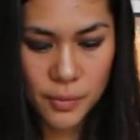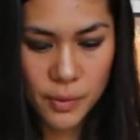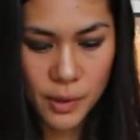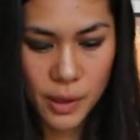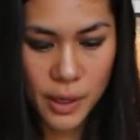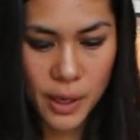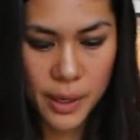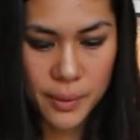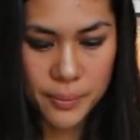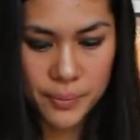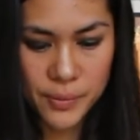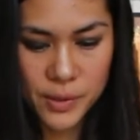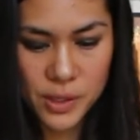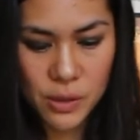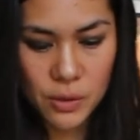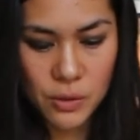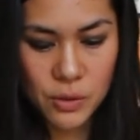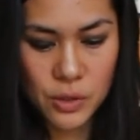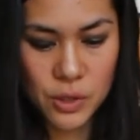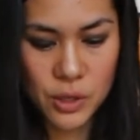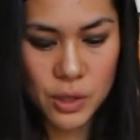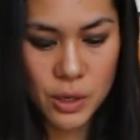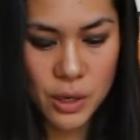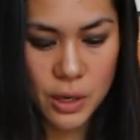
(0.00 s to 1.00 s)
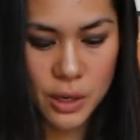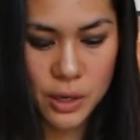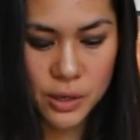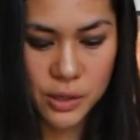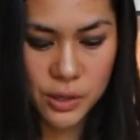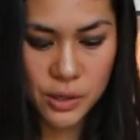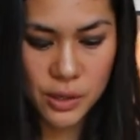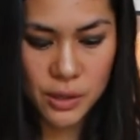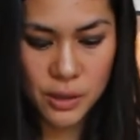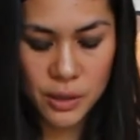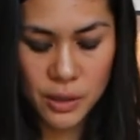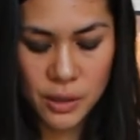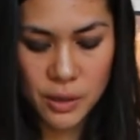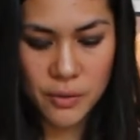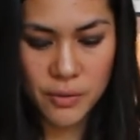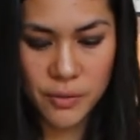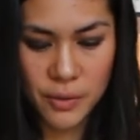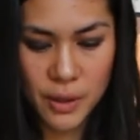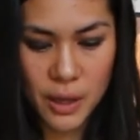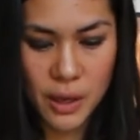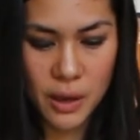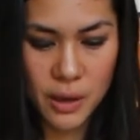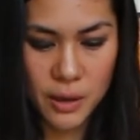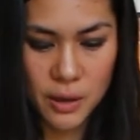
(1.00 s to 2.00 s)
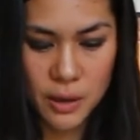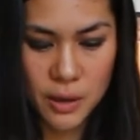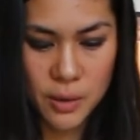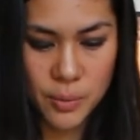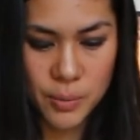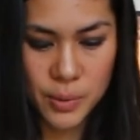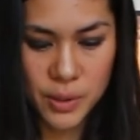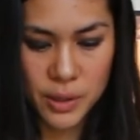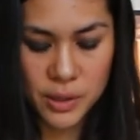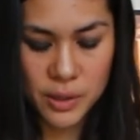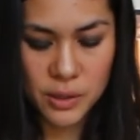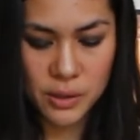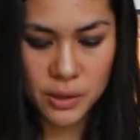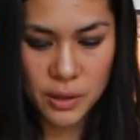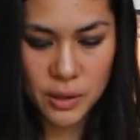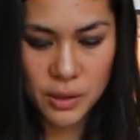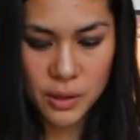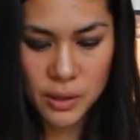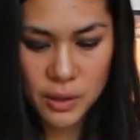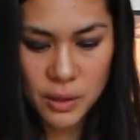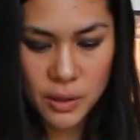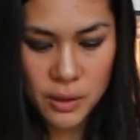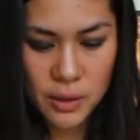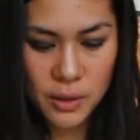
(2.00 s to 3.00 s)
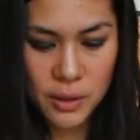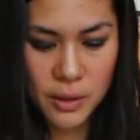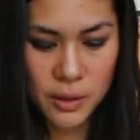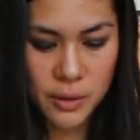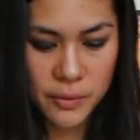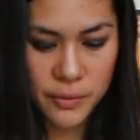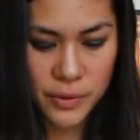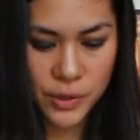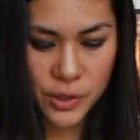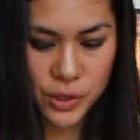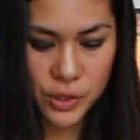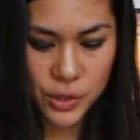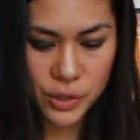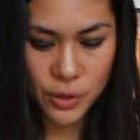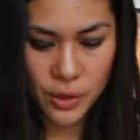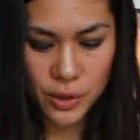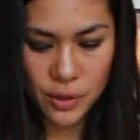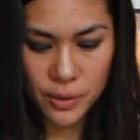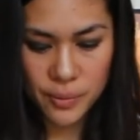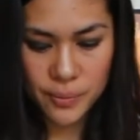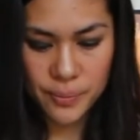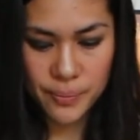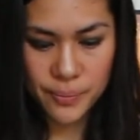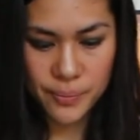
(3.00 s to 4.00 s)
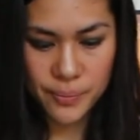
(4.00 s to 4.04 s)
Okay, so just give that a bit of a stir.